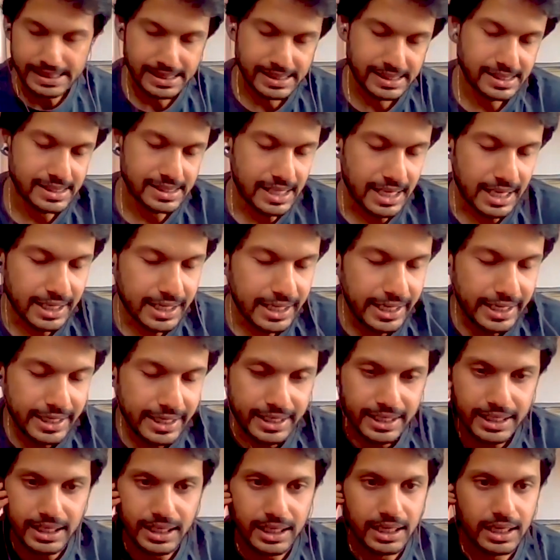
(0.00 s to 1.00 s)
Yes.
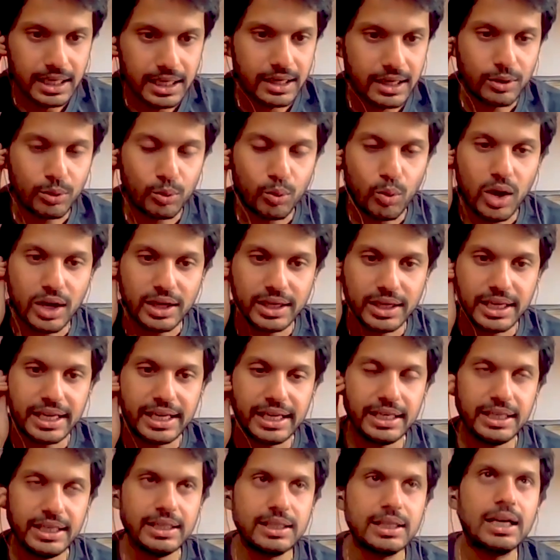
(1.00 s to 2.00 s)
Again,
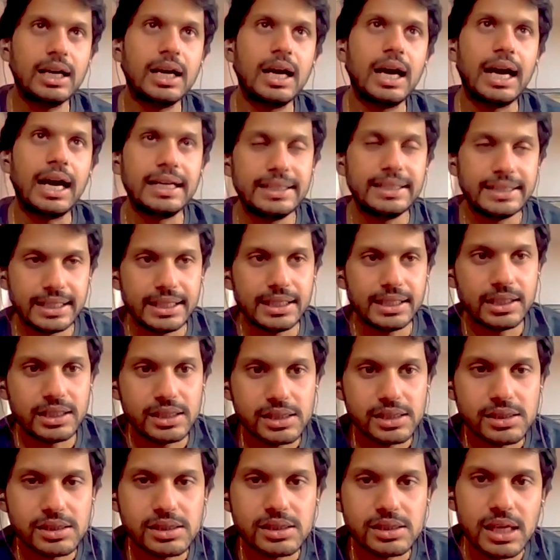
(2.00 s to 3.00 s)
what I
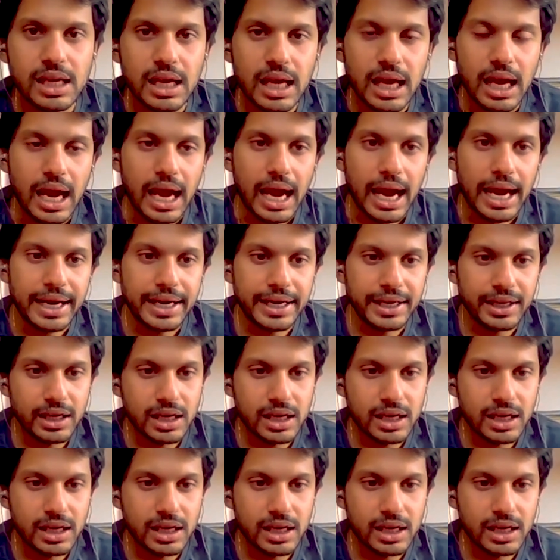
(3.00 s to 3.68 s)
tell is,